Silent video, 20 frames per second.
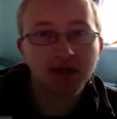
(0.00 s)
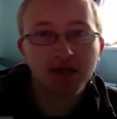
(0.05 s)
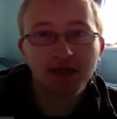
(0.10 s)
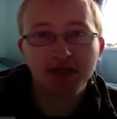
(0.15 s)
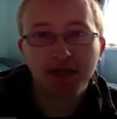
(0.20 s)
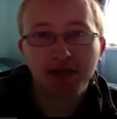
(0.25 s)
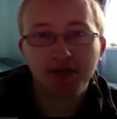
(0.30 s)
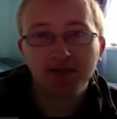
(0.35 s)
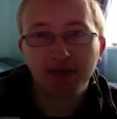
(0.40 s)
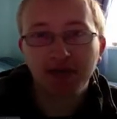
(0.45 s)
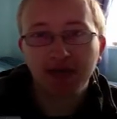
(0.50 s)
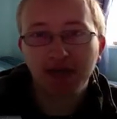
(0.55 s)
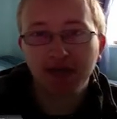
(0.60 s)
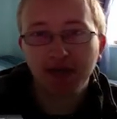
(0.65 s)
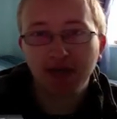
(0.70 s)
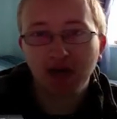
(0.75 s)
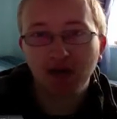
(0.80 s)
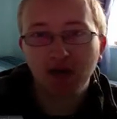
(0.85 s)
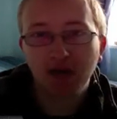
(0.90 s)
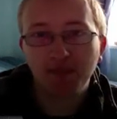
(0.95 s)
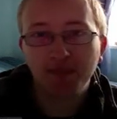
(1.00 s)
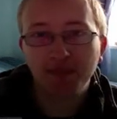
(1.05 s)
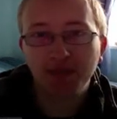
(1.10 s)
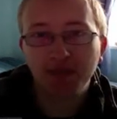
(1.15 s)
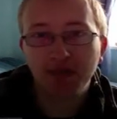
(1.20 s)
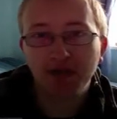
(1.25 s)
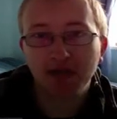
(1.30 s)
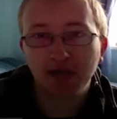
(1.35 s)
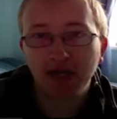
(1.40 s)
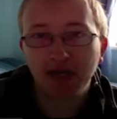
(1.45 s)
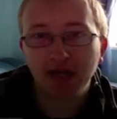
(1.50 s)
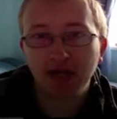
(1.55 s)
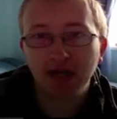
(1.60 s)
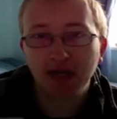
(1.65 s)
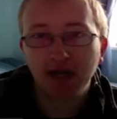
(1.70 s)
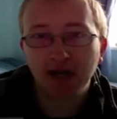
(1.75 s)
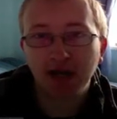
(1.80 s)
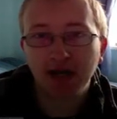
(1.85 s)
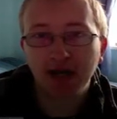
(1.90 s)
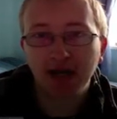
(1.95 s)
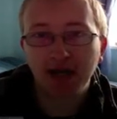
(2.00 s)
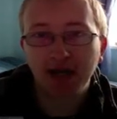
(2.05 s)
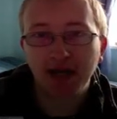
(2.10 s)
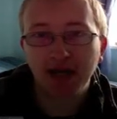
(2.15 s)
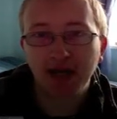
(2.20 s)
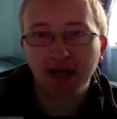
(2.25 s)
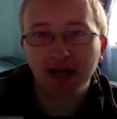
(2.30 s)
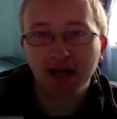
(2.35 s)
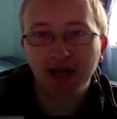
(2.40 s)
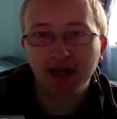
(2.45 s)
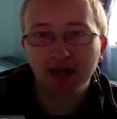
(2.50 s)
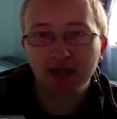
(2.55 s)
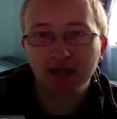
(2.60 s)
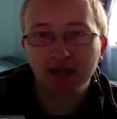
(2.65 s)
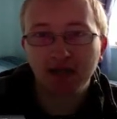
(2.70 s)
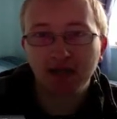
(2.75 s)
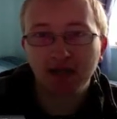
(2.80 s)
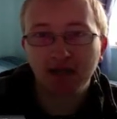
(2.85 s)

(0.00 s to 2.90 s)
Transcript: simply go up to here, click connect,